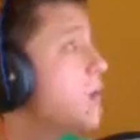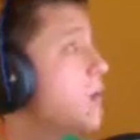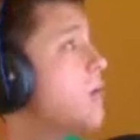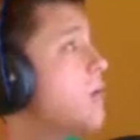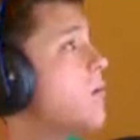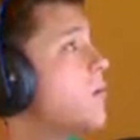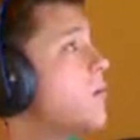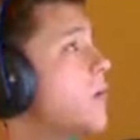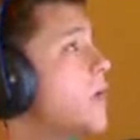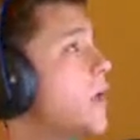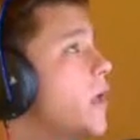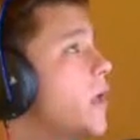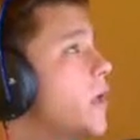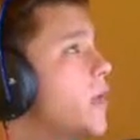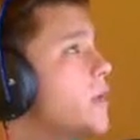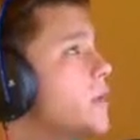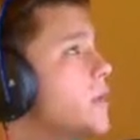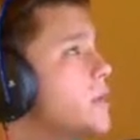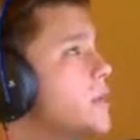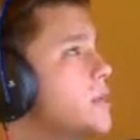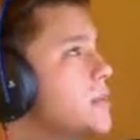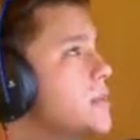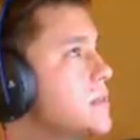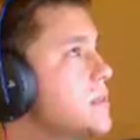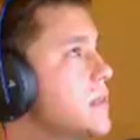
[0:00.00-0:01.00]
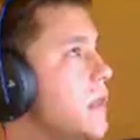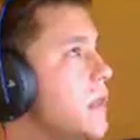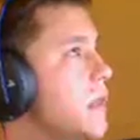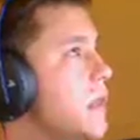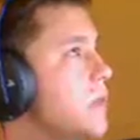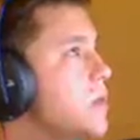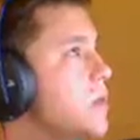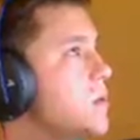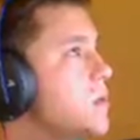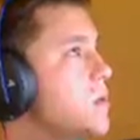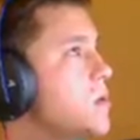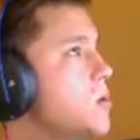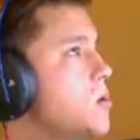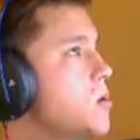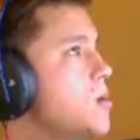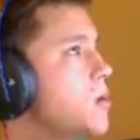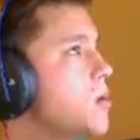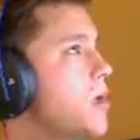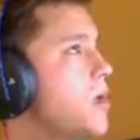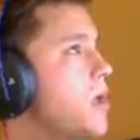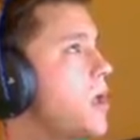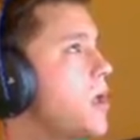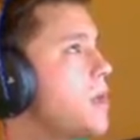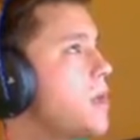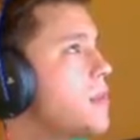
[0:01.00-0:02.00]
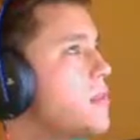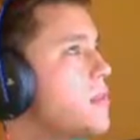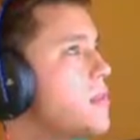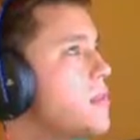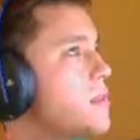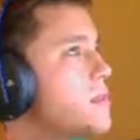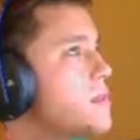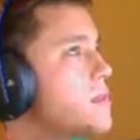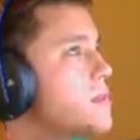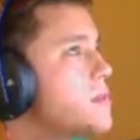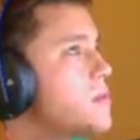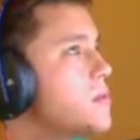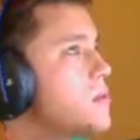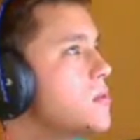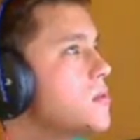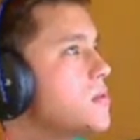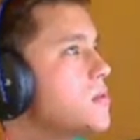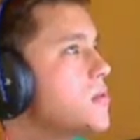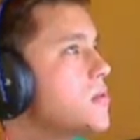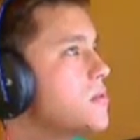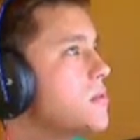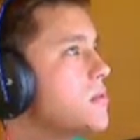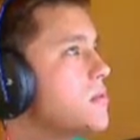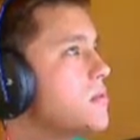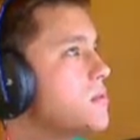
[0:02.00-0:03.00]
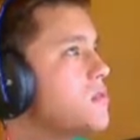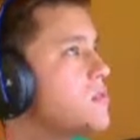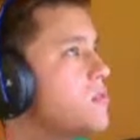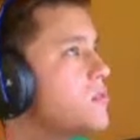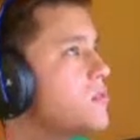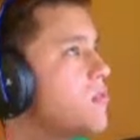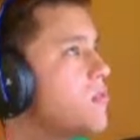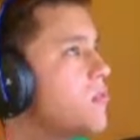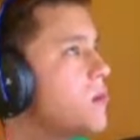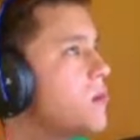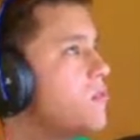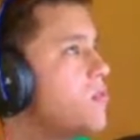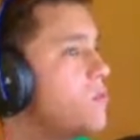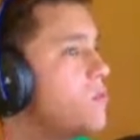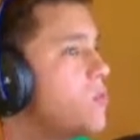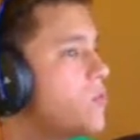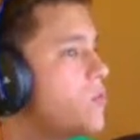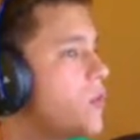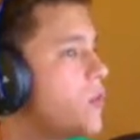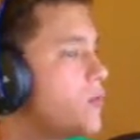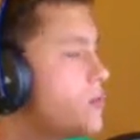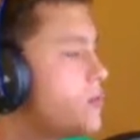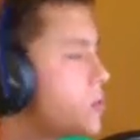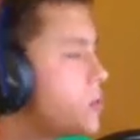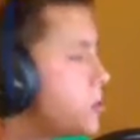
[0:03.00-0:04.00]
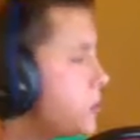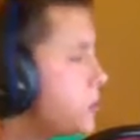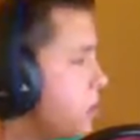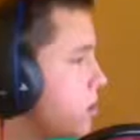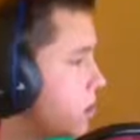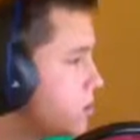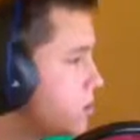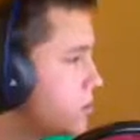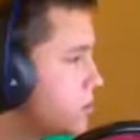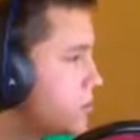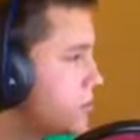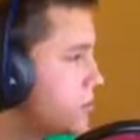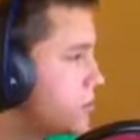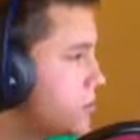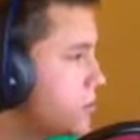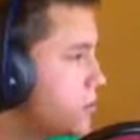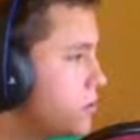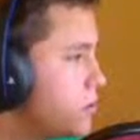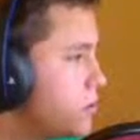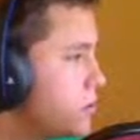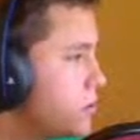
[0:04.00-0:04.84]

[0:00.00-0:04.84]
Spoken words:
Okay, let's take a look at this. It looks like there was a Fallout 4 publisher lawsuit